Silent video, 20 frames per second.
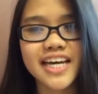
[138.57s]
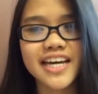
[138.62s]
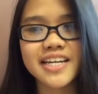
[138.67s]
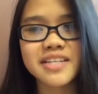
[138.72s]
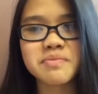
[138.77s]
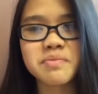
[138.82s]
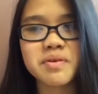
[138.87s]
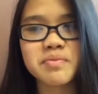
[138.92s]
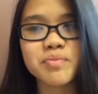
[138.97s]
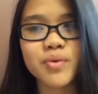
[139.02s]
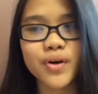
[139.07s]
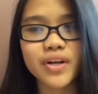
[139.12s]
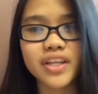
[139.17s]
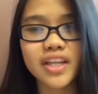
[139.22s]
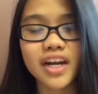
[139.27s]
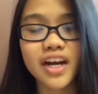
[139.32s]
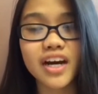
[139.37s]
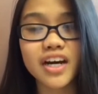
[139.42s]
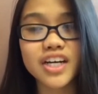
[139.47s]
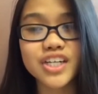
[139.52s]
It's been more
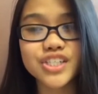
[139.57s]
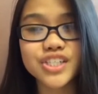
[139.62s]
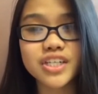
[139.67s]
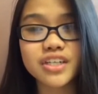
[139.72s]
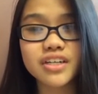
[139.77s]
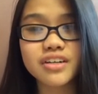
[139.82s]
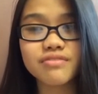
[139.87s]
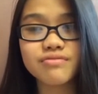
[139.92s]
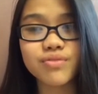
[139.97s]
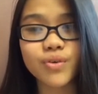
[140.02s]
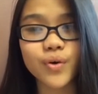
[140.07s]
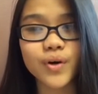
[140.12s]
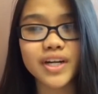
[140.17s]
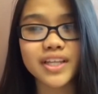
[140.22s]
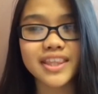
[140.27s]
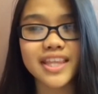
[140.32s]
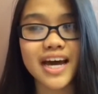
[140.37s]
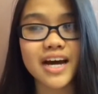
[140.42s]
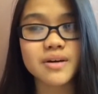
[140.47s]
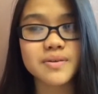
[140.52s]
than
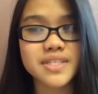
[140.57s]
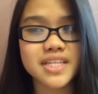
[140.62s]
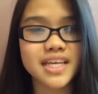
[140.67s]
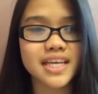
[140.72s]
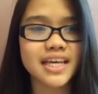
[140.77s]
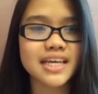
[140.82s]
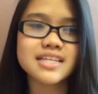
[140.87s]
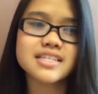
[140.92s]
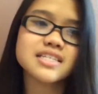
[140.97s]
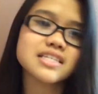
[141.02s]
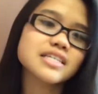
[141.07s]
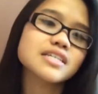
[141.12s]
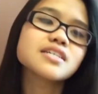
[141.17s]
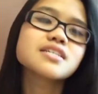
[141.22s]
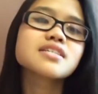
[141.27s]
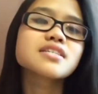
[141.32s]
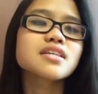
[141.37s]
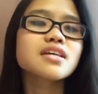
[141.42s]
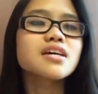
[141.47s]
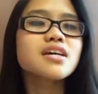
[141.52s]
104,000
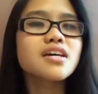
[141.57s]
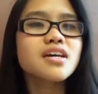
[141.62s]
cases.